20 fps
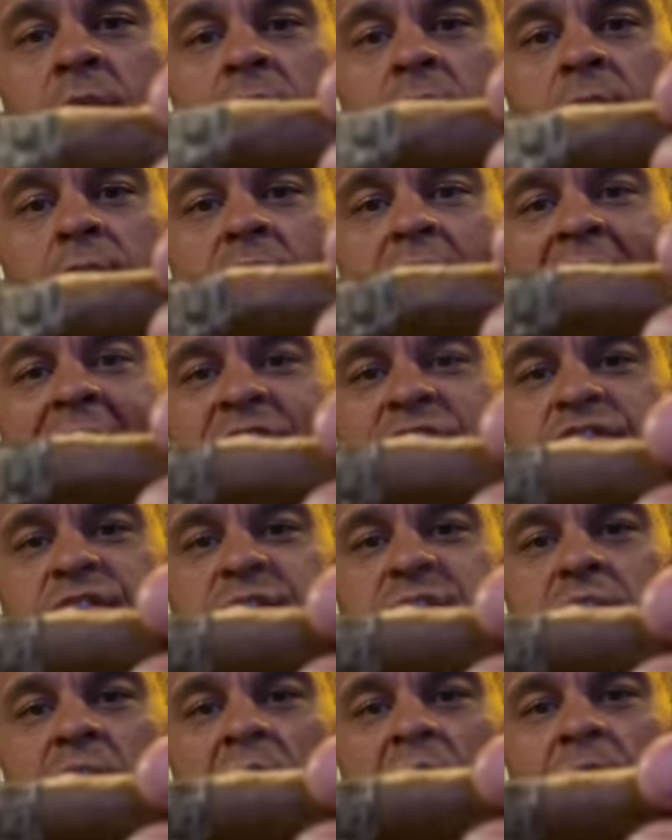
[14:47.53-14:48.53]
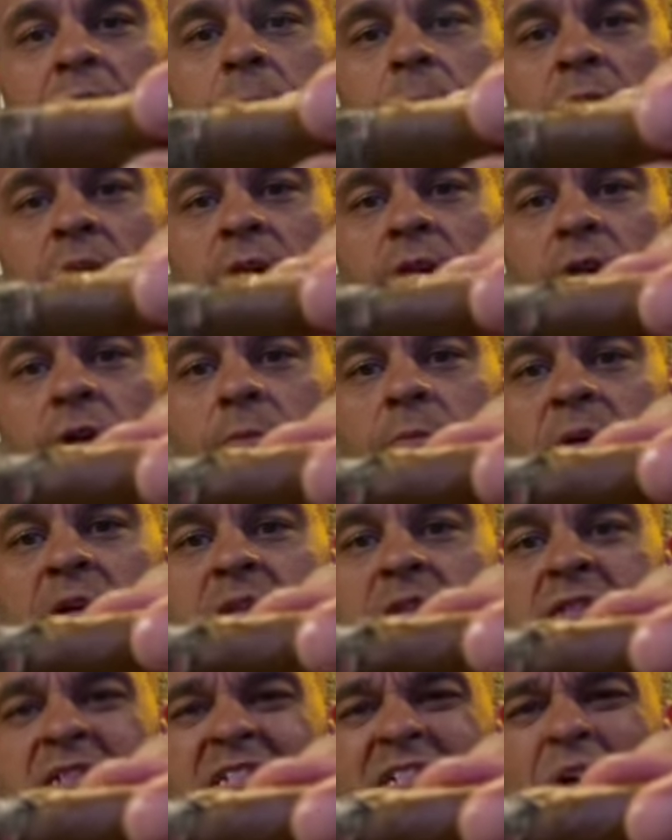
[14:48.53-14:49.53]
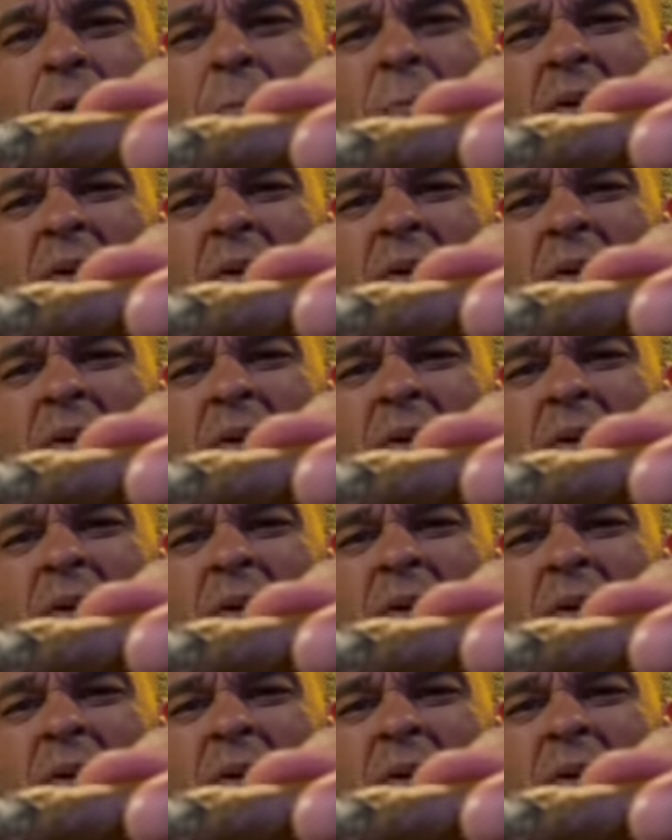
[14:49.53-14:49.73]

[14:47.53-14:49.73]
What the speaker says: The ash is caught up a little bit. Still